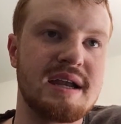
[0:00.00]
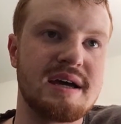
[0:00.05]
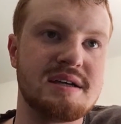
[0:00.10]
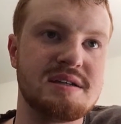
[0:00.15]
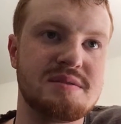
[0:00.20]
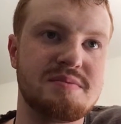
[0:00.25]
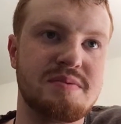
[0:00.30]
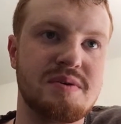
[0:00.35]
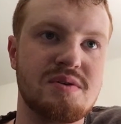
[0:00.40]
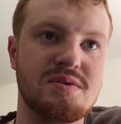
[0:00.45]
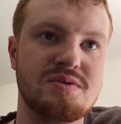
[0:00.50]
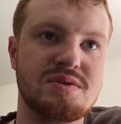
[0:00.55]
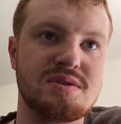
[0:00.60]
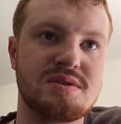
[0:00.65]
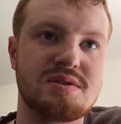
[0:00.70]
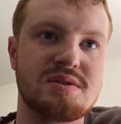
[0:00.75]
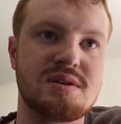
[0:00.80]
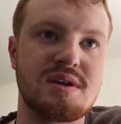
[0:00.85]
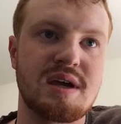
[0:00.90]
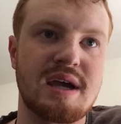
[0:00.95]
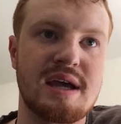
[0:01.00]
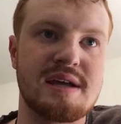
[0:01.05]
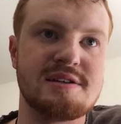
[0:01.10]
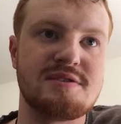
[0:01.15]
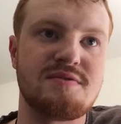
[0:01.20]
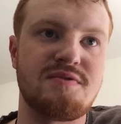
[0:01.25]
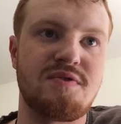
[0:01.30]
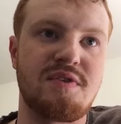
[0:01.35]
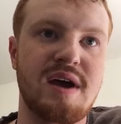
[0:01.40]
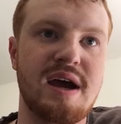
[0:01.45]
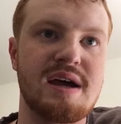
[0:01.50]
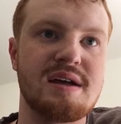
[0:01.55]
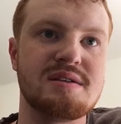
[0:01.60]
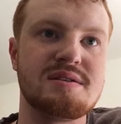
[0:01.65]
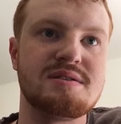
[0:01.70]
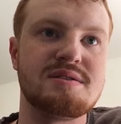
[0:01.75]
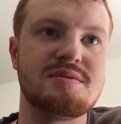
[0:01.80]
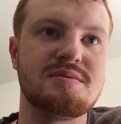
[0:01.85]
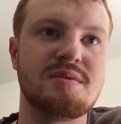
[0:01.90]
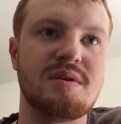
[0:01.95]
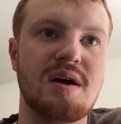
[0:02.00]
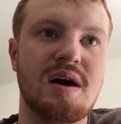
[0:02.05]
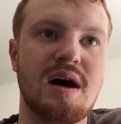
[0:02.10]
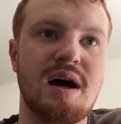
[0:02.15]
I suppose, against France,